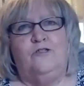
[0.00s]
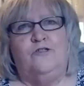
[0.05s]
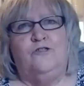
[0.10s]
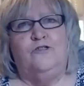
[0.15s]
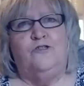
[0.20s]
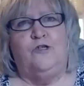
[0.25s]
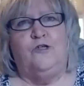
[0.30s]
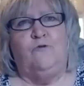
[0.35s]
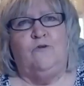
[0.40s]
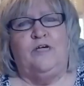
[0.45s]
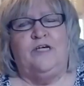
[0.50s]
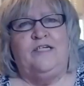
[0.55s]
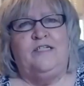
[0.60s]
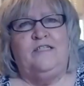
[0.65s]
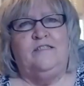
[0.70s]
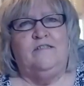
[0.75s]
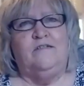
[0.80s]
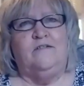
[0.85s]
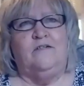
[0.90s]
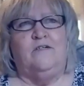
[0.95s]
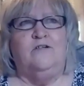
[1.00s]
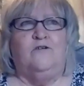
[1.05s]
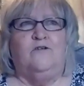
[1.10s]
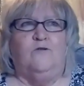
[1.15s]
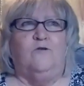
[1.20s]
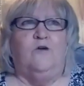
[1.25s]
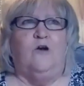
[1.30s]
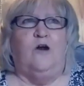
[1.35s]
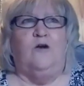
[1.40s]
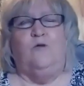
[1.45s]
Jolene,
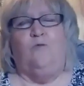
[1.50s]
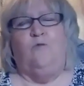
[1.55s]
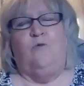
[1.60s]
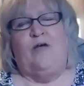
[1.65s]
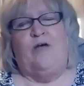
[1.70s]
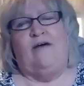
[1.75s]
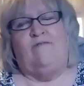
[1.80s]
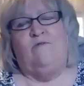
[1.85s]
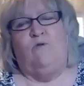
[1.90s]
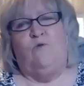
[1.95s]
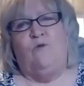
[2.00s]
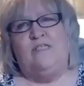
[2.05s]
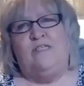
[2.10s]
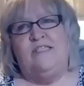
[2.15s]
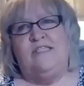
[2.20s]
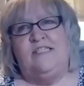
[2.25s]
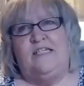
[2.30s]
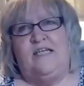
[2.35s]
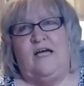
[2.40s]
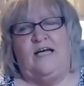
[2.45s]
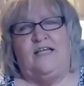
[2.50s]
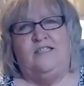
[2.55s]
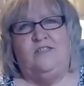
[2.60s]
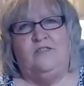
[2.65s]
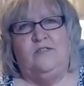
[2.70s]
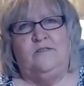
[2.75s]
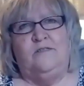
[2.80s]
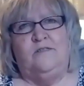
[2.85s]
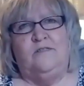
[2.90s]
or we have a Wednesday night